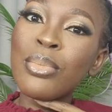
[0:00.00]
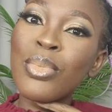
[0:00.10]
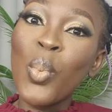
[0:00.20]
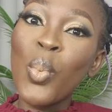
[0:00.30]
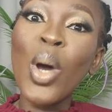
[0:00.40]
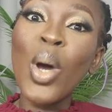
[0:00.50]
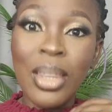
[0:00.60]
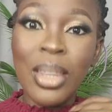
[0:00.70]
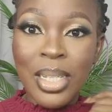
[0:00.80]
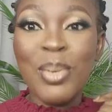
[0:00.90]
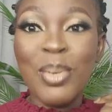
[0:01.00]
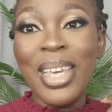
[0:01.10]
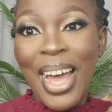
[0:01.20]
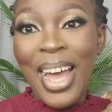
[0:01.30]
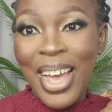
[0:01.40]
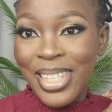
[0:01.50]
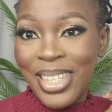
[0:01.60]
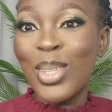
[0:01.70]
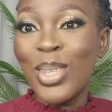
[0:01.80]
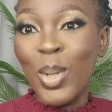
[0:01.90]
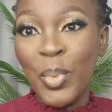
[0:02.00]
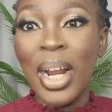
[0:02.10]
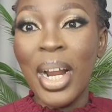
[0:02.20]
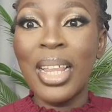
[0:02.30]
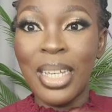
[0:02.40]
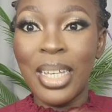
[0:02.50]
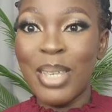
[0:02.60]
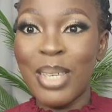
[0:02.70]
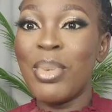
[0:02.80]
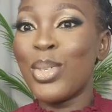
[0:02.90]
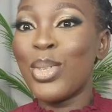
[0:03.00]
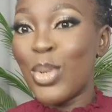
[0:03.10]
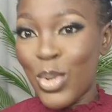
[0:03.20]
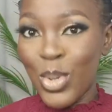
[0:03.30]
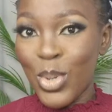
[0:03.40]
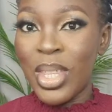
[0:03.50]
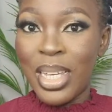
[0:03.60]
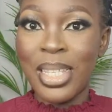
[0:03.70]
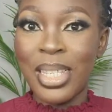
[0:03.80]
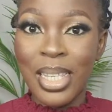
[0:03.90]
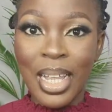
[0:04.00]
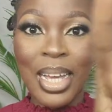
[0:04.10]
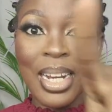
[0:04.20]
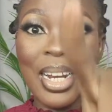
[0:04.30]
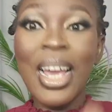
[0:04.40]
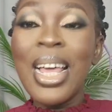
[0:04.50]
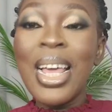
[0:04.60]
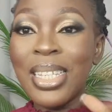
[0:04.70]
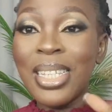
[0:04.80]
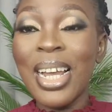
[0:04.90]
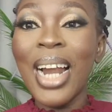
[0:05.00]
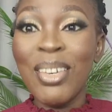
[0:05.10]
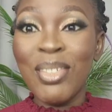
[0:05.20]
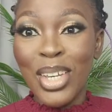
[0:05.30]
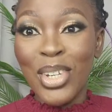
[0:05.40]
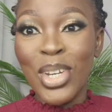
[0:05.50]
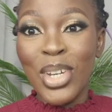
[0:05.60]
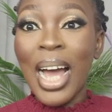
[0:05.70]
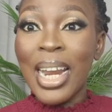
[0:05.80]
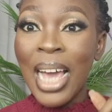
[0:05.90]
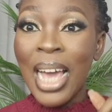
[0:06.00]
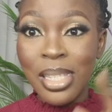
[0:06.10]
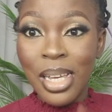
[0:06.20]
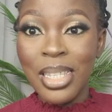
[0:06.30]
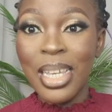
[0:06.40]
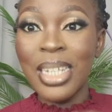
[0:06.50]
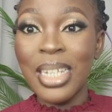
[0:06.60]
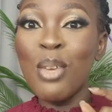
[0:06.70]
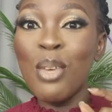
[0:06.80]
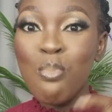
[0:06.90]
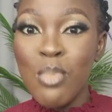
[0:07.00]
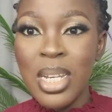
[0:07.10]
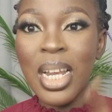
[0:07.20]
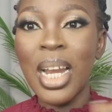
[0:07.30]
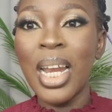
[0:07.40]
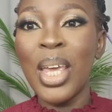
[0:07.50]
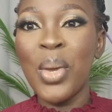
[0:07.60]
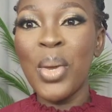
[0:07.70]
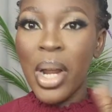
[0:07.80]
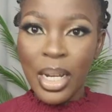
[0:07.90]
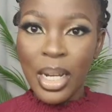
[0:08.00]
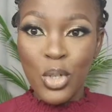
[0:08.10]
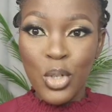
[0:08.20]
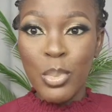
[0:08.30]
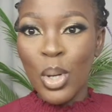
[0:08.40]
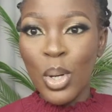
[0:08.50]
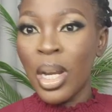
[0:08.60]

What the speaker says: 1 hour 30 minutes. Yes, it took me 1 hour 30 minutes to do this. This is a live session and I started immediately when I jumped on.